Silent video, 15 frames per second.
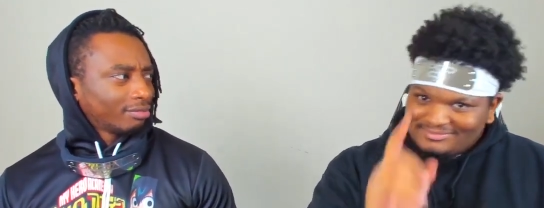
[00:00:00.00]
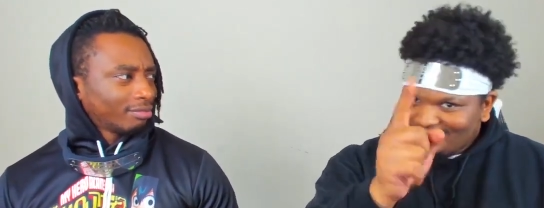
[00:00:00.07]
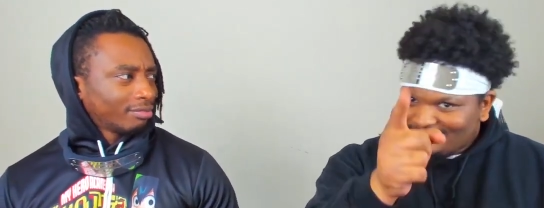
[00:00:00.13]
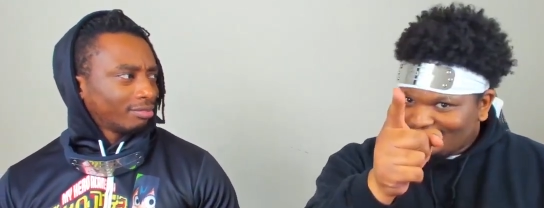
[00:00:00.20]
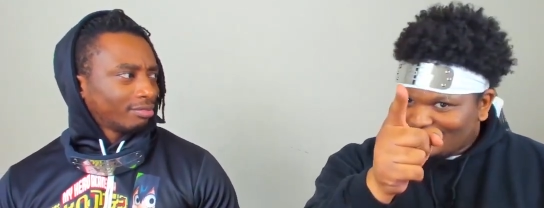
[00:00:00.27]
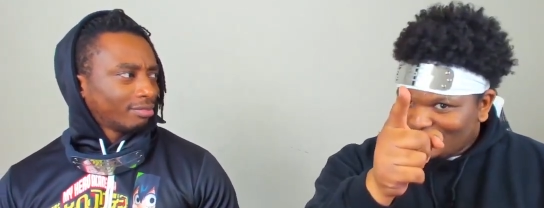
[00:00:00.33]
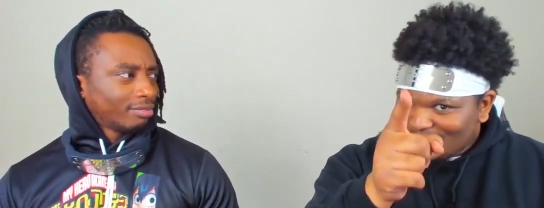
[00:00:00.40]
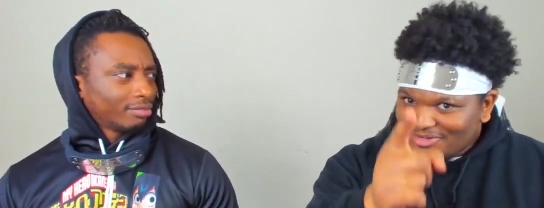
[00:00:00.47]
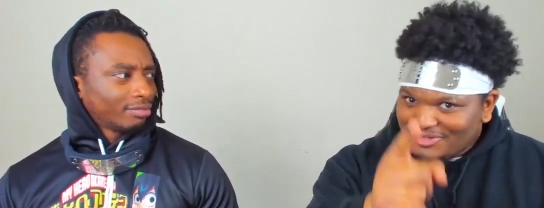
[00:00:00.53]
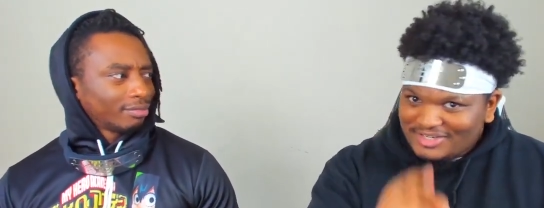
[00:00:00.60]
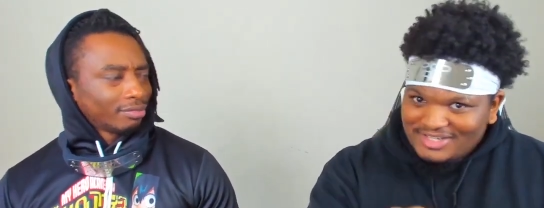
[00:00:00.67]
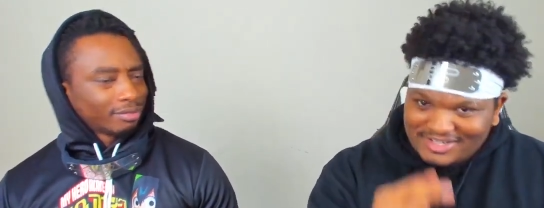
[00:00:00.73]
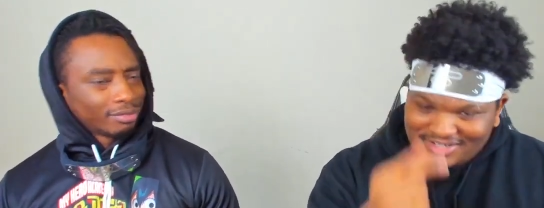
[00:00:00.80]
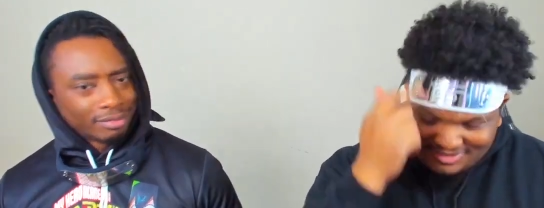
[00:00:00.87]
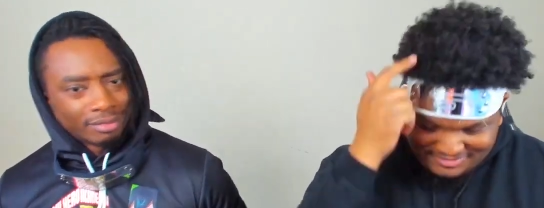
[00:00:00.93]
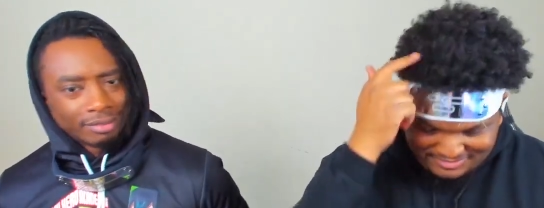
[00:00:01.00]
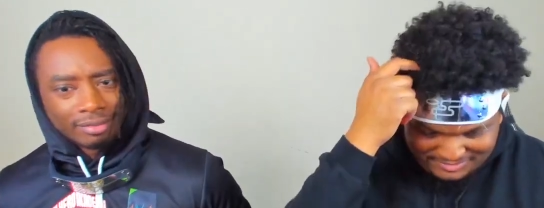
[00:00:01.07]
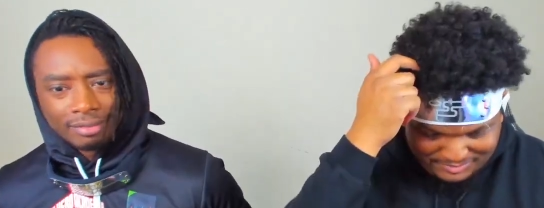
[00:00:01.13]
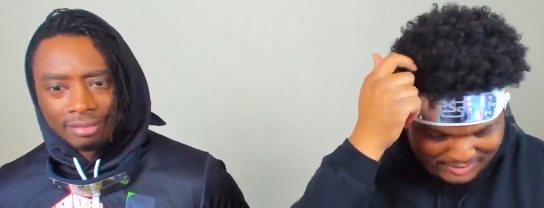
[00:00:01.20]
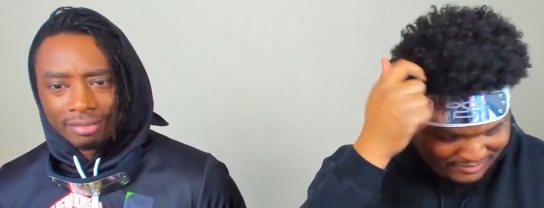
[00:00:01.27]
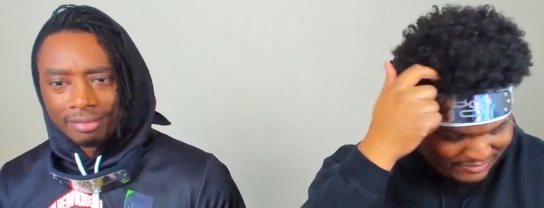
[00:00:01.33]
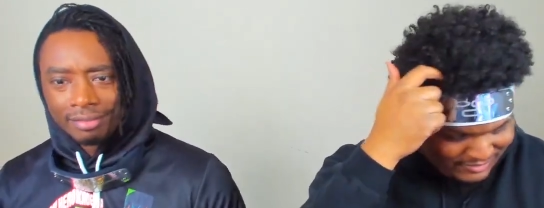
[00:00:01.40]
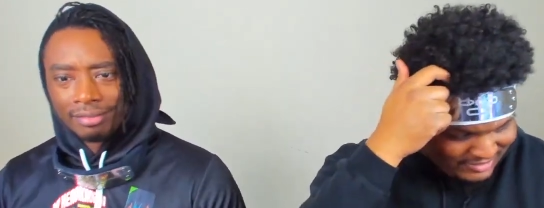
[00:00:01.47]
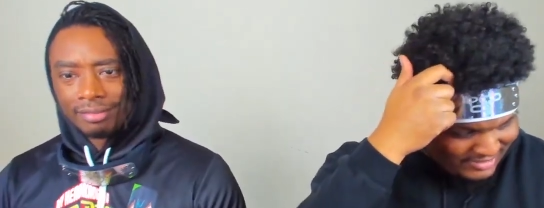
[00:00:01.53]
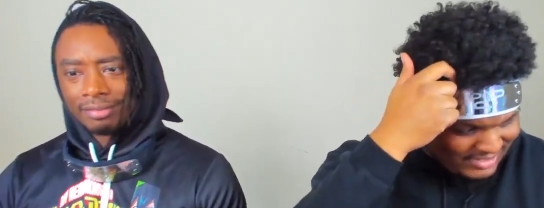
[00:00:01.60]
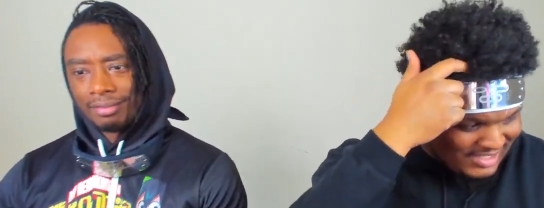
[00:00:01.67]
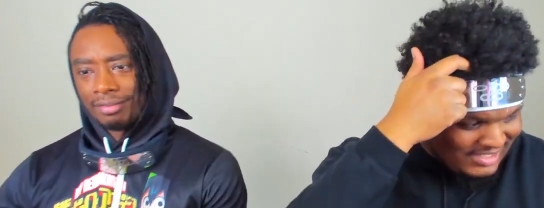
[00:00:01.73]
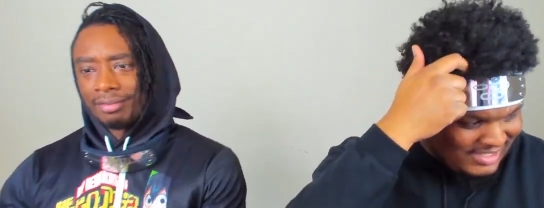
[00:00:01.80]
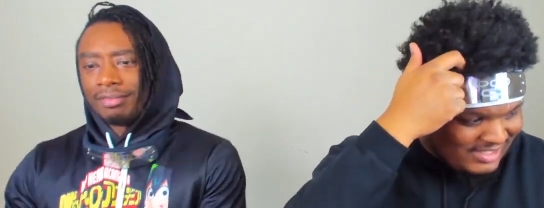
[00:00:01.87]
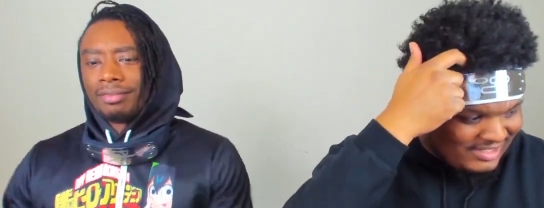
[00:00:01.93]
Speaker 1: You heard it here, preference.
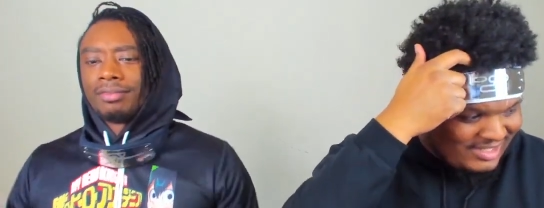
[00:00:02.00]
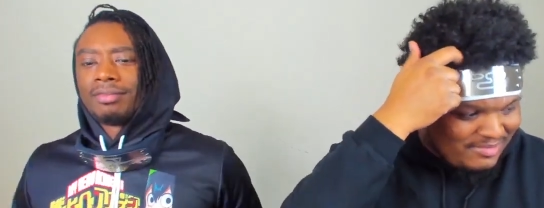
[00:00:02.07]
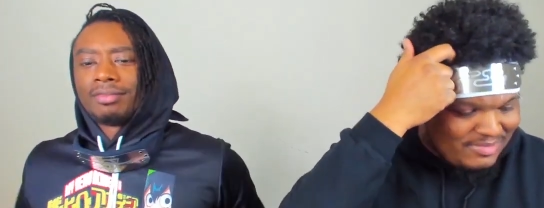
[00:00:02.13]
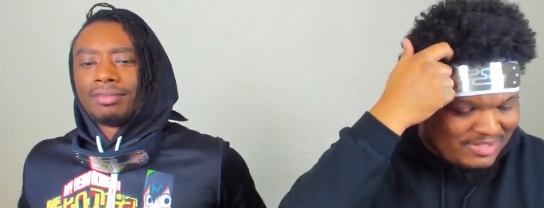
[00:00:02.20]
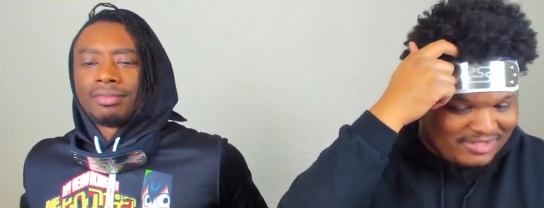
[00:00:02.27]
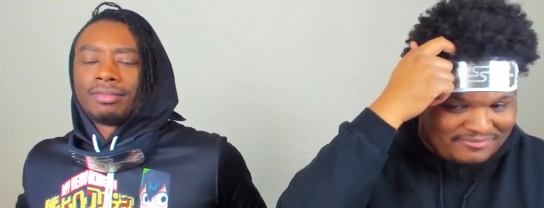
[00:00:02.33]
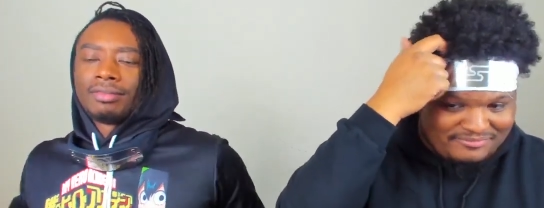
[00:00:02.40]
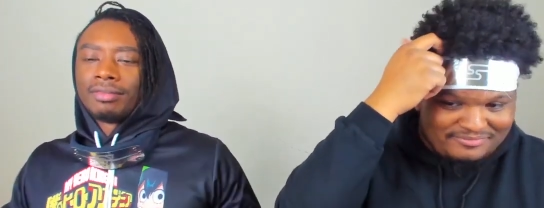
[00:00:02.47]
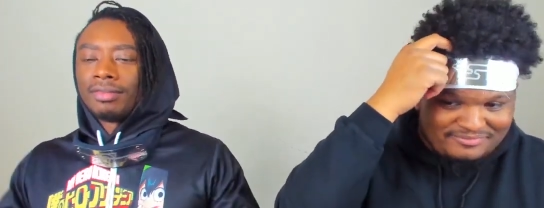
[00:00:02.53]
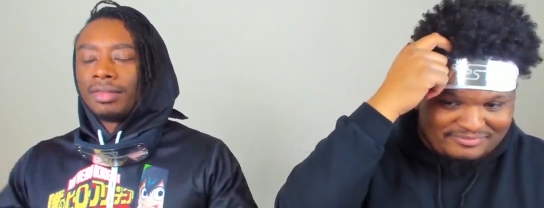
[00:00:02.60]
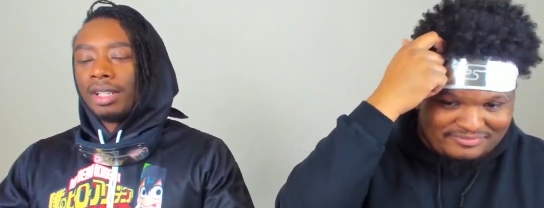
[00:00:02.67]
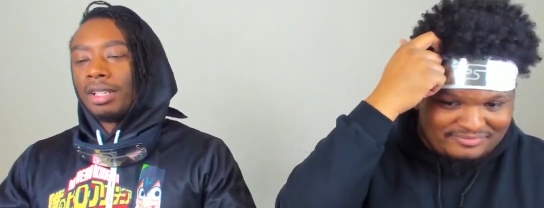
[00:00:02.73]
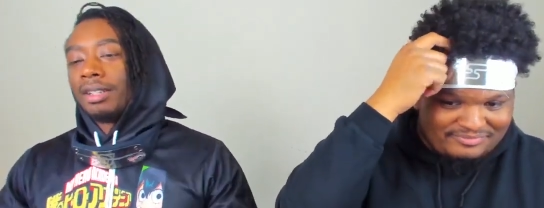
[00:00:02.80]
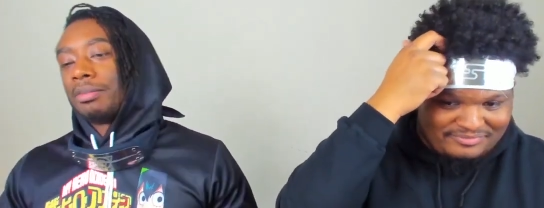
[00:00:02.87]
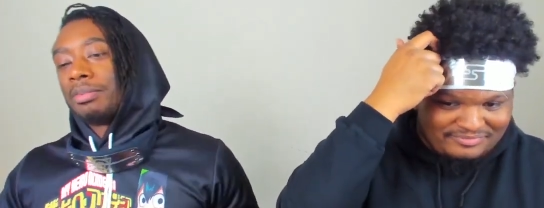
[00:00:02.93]
Yeah, man. Yeah,